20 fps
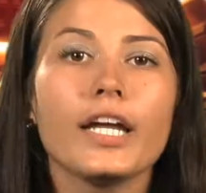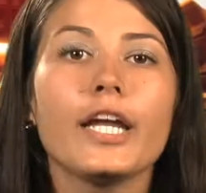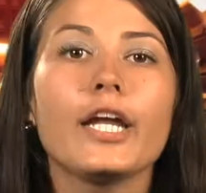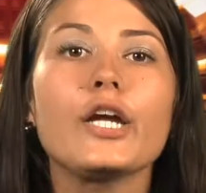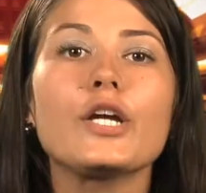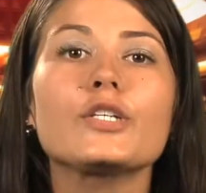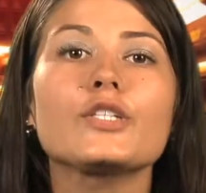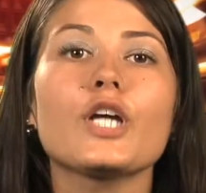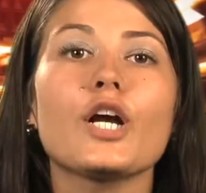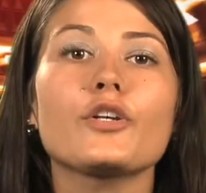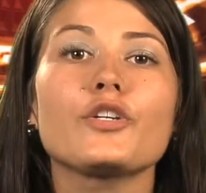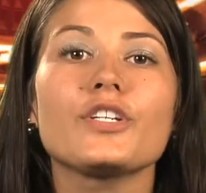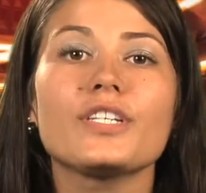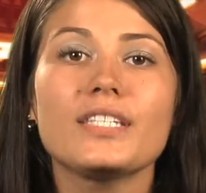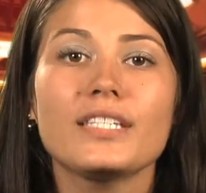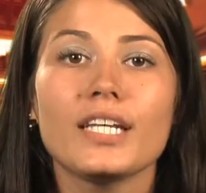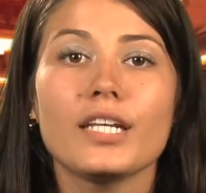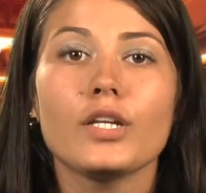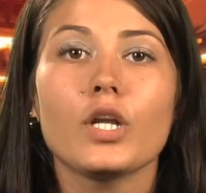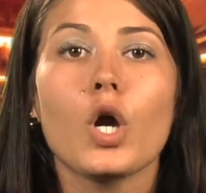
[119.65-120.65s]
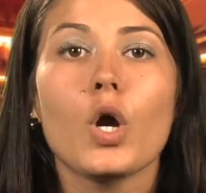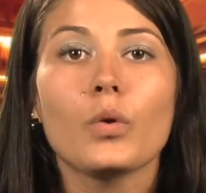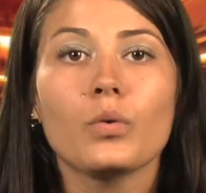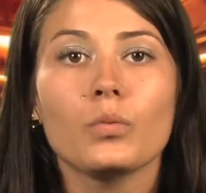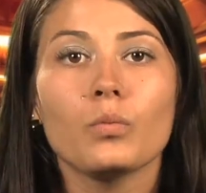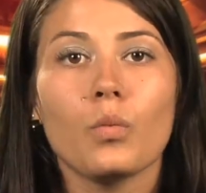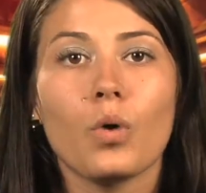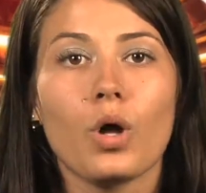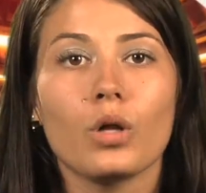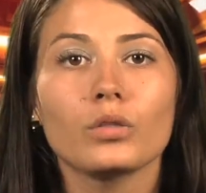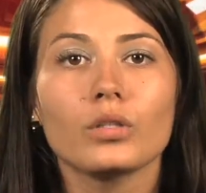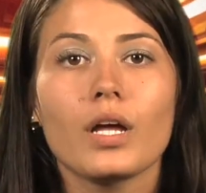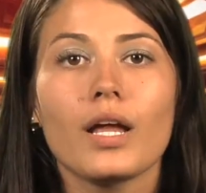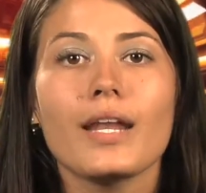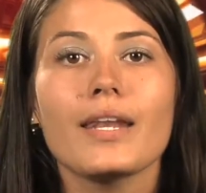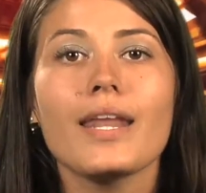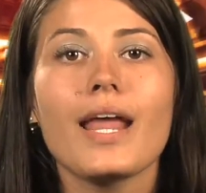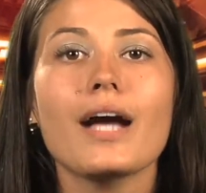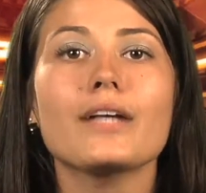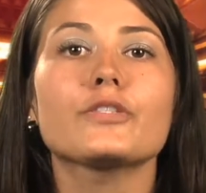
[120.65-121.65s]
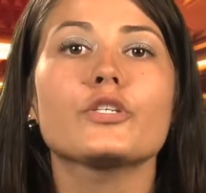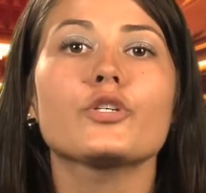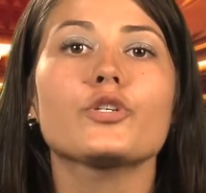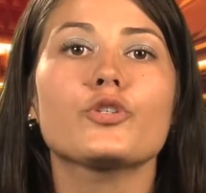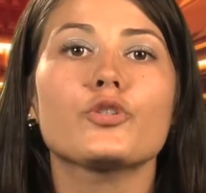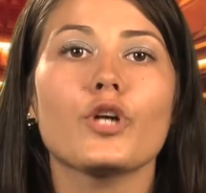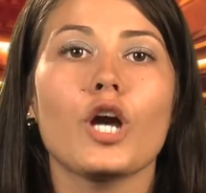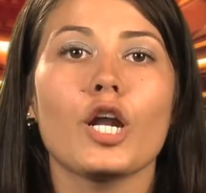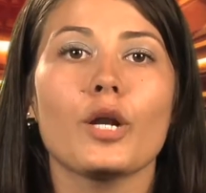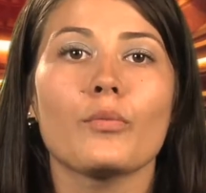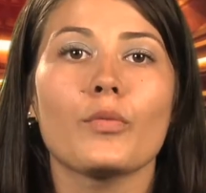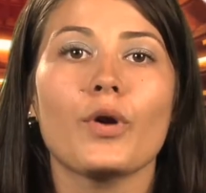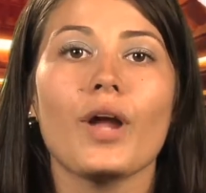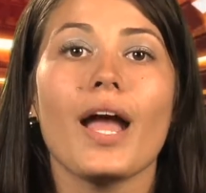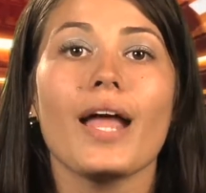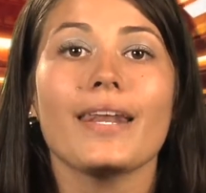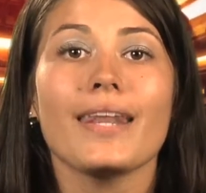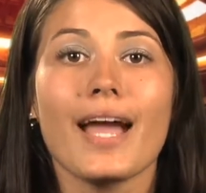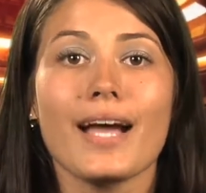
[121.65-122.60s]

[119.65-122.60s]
Here's Dr. Sten Odenwald, NASA astronomer at